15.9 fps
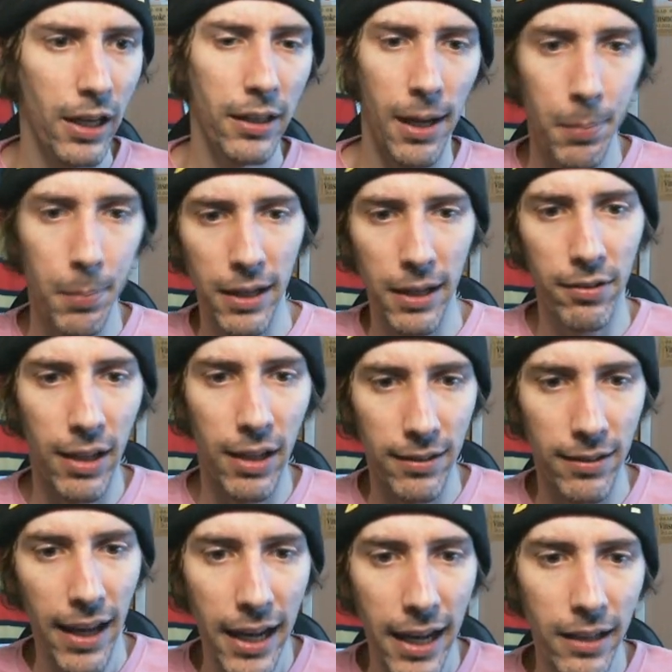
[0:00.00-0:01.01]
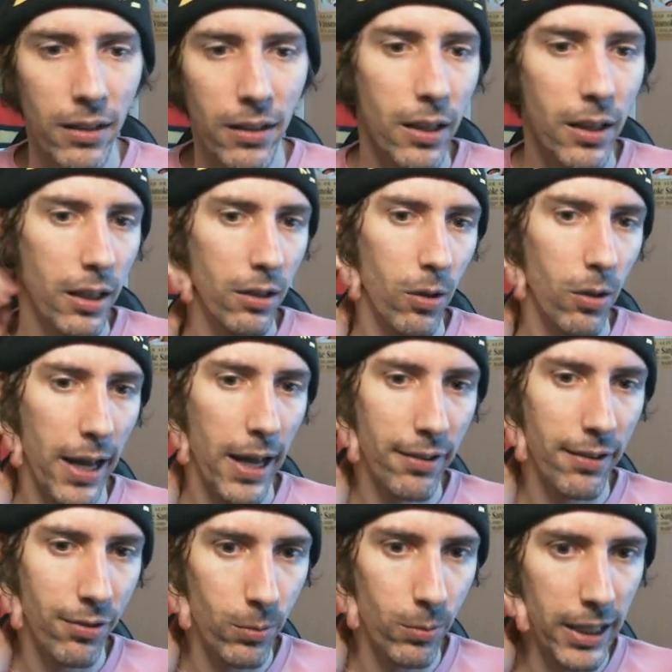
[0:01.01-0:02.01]
That P S A ten, the
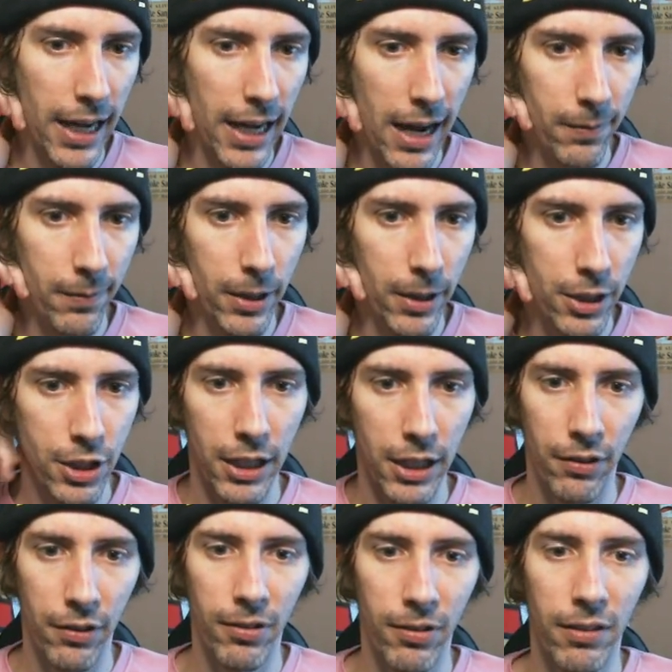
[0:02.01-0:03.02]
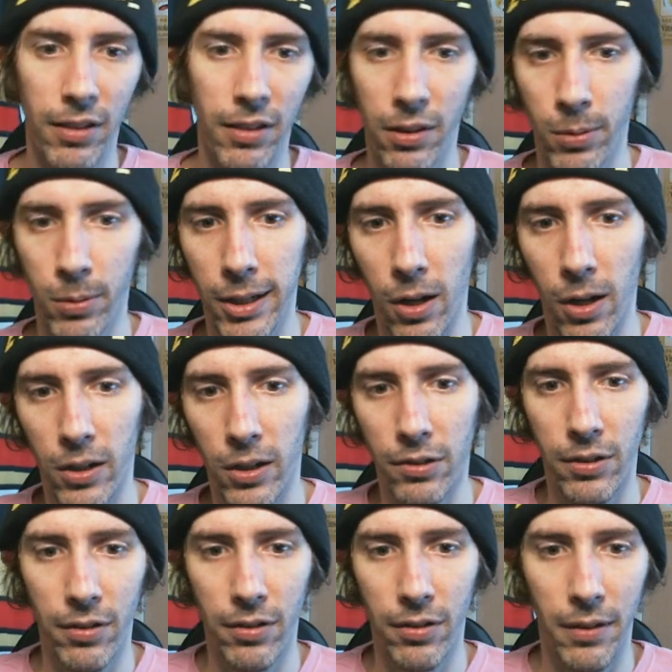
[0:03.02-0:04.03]
last three average is sixty-three
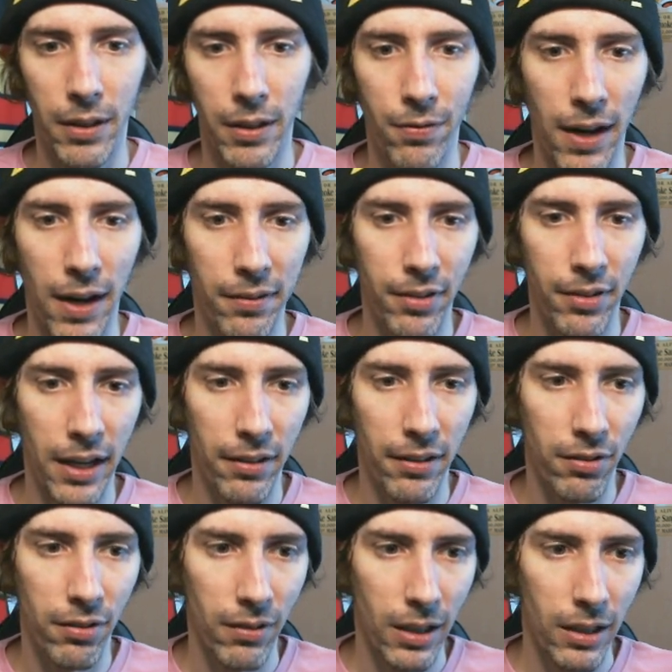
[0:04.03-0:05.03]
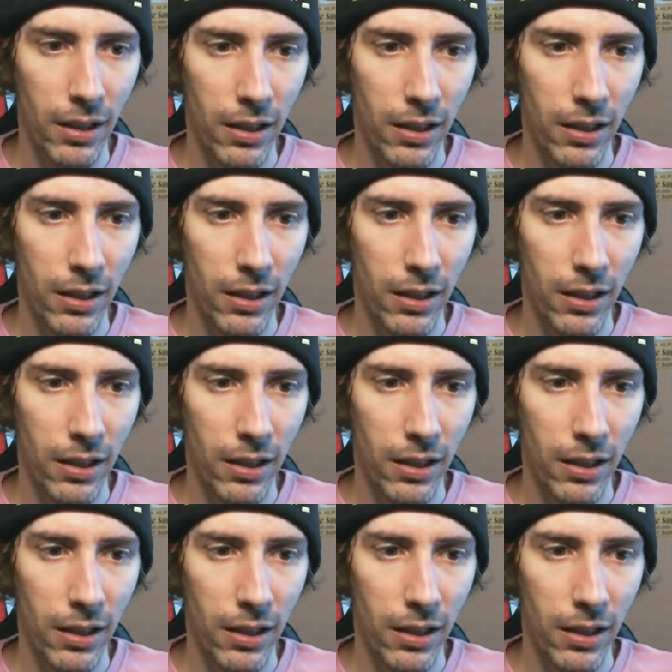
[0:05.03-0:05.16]
dollars and seventy-five cents.